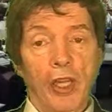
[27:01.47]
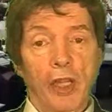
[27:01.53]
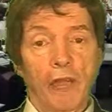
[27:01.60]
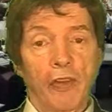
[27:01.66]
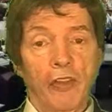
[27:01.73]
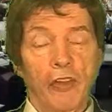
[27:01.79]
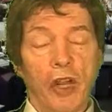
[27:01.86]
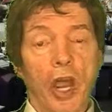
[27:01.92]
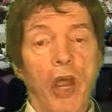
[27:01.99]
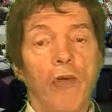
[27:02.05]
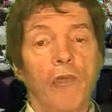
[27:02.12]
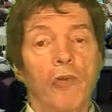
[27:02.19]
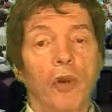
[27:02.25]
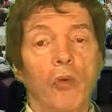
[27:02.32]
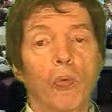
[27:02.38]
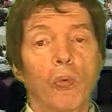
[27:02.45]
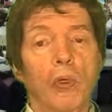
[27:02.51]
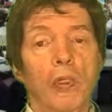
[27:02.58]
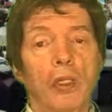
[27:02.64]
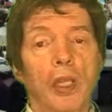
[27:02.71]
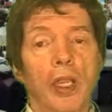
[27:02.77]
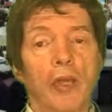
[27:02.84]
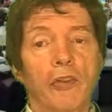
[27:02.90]
Television of
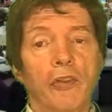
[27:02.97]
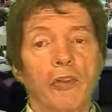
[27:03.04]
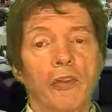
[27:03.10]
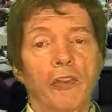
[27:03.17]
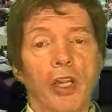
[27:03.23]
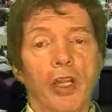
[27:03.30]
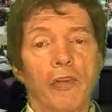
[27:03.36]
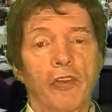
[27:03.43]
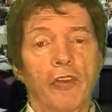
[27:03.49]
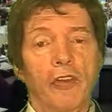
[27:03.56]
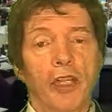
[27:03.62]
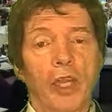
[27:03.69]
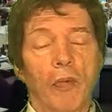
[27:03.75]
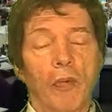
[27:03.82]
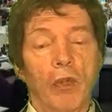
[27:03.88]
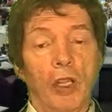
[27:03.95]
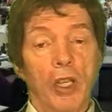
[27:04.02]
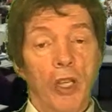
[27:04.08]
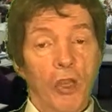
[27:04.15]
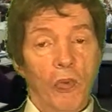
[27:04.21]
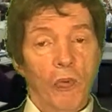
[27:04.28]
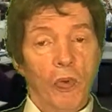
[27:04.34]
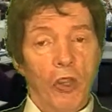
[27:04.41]
Rural Counties Television Network.
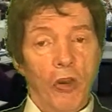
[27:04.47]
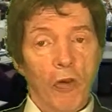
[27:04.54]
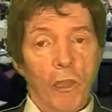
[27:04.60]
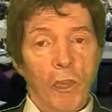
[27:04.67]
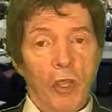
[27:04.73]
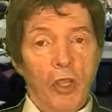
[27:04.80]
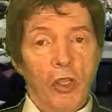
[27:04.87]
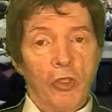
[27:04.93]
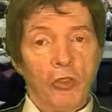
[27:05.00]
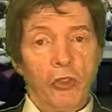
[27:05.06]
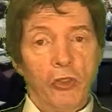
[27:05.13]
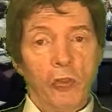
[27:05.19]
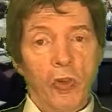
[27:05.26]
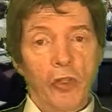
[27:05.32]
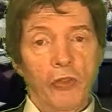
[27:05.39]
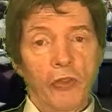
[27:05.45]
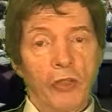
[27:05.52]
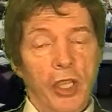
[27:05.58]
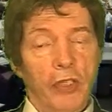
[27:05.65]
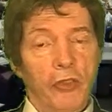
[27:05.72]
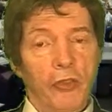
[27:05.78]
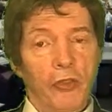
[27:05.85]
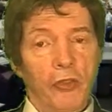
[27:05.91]
We hope you will stay
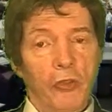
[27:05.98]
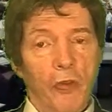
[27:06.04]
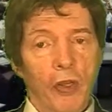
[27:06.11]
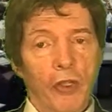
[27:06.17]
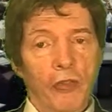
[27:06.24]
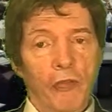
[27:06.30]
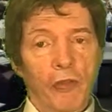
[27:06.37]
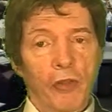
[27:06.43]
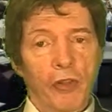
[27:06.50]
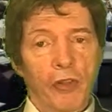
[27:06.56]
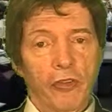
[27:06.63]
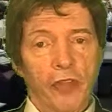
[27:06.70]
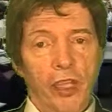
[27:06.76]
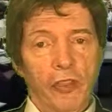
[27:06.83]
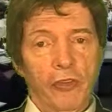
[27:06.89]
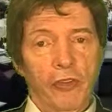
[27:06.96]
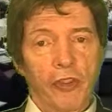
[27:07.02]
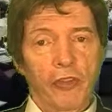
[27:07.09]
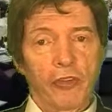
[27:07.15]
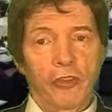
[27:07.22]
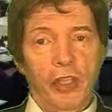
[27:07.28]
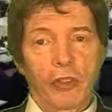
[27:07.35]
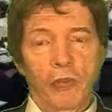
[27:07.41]
tuned to us for this next
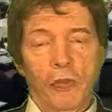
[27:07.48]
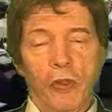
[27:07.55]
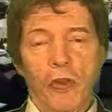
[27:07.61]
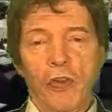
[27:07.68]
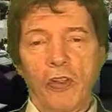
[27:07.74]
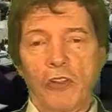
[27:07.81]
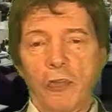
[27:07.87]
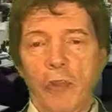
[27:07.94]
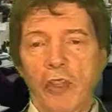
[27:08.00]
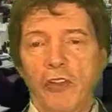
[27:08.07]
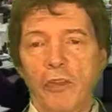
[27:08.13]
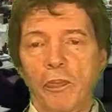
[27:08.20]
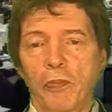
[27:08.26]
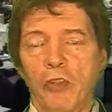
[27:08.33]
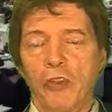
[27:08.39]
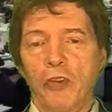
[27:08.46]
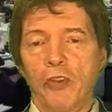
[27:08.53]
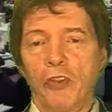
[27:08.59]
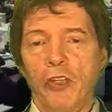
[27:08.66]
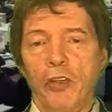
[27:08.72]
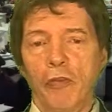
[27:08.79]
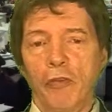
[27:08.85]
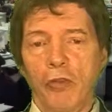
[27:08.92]
season as we're going to spice up the news
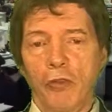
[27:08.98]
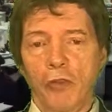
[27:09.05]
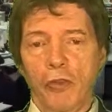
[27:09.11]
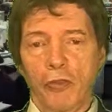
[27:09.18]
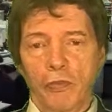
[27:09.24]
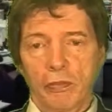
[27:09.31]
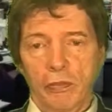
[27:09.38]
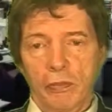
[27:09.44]
in the future.